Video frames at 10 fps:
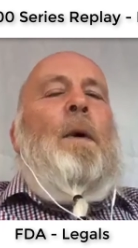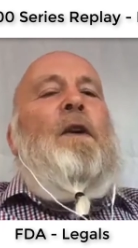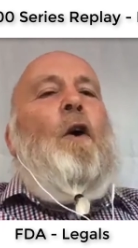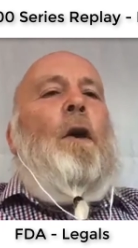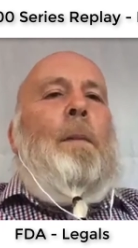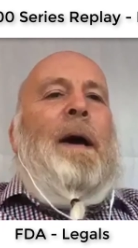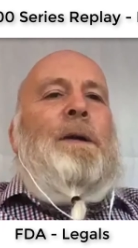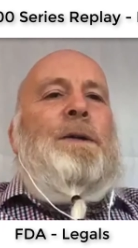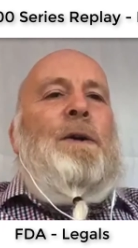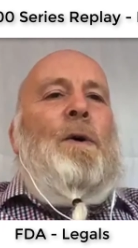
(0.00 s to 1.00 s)
We've got to
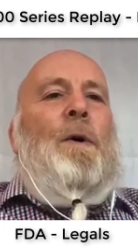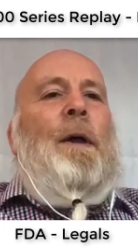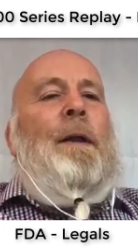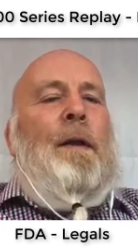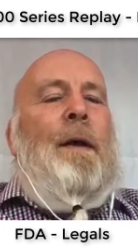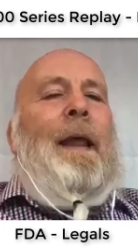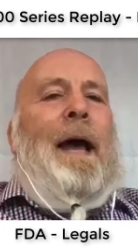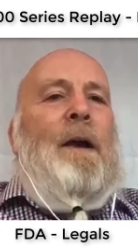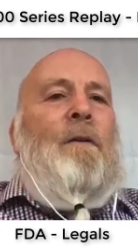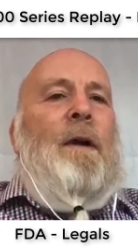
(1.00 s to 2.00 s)
make sure that
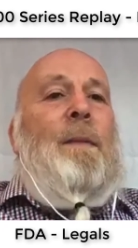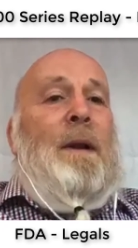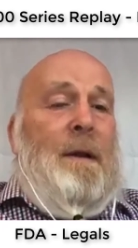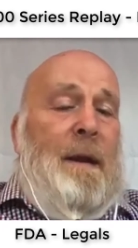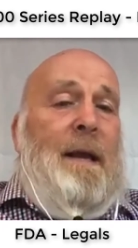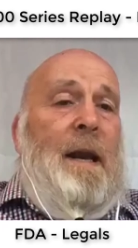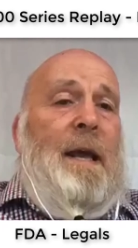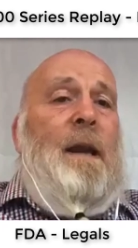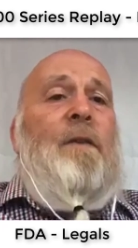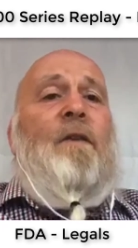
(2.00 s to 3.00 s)
that agreement,
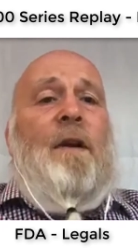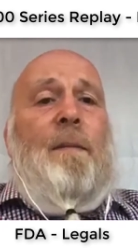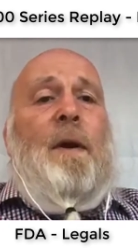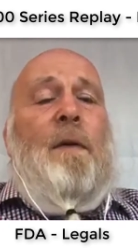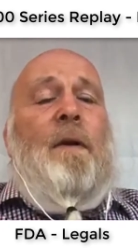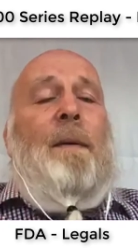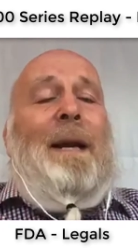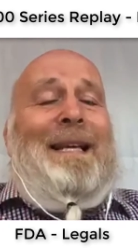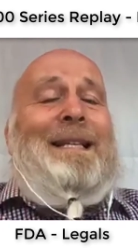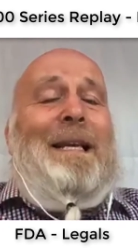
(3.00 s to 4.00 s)
legal agreement,